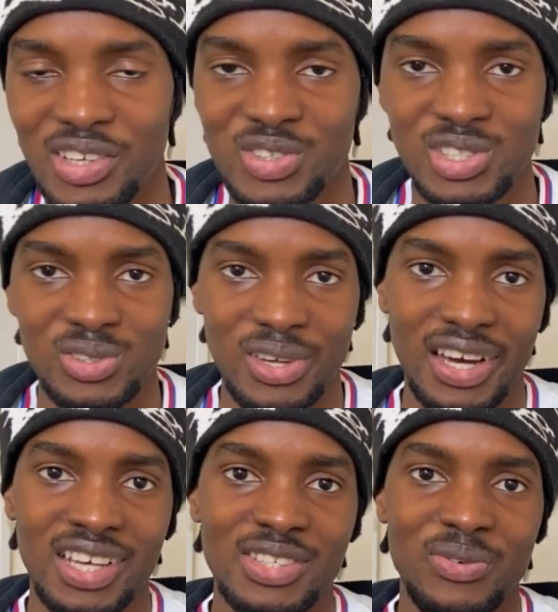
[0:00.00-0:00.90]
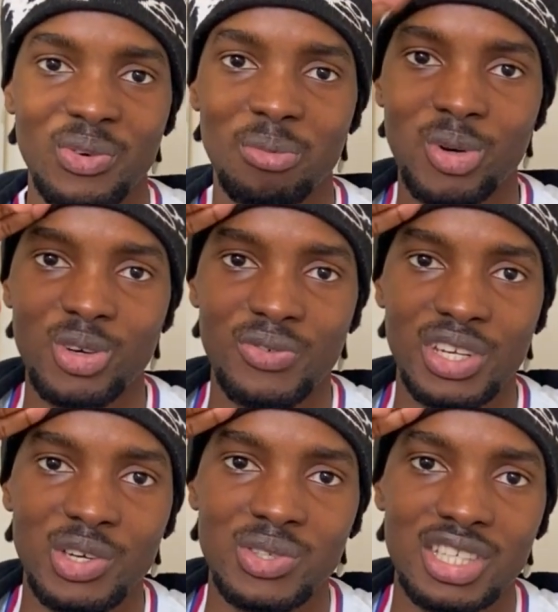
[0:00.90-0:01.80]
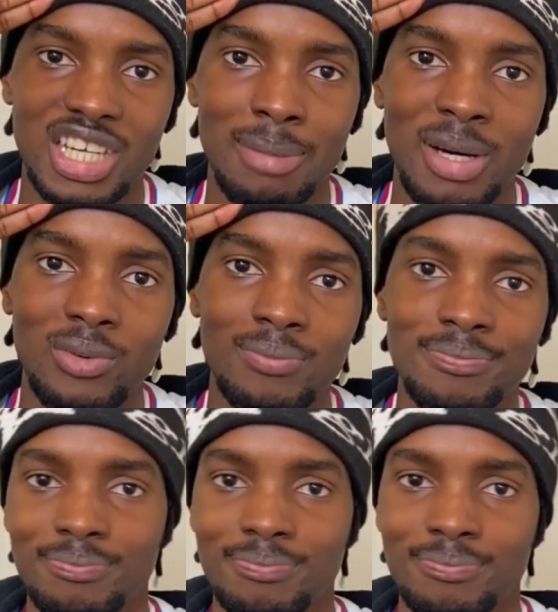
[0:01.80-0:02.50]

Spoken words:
I'll see you guys for more videos. And I'm out.